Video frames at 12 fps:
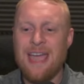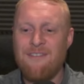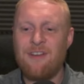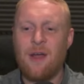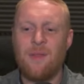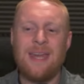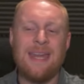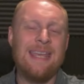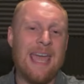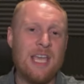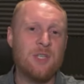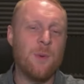every now and then in
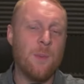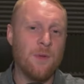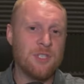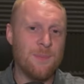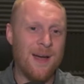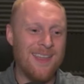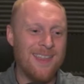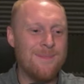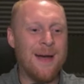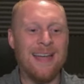case we want to buy them.